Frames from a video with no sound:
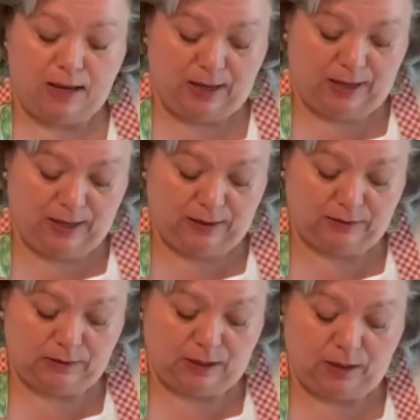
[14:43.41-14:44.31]
and
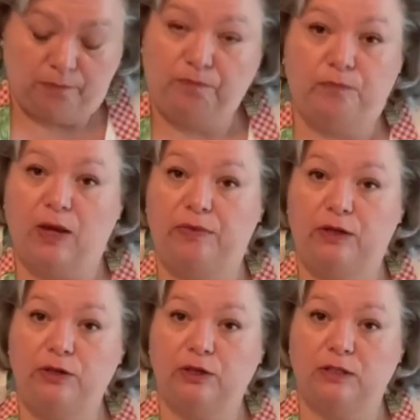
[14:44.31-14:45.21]
then
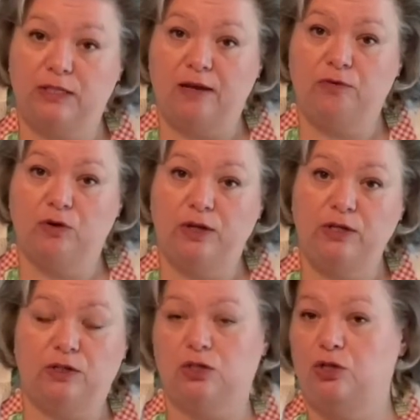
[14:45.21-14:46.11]
you can save your
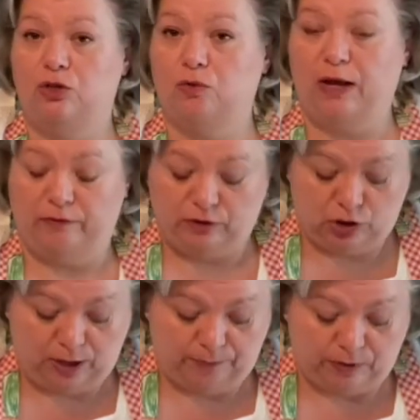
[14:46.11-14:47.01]
onions and you don't have to
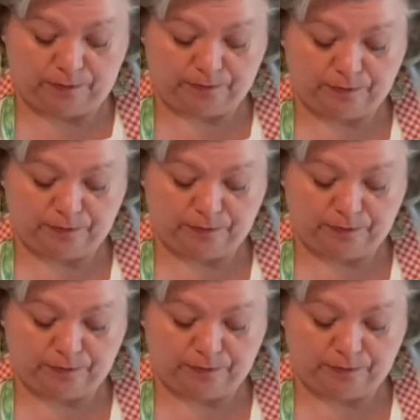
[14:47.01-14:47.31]
chop them.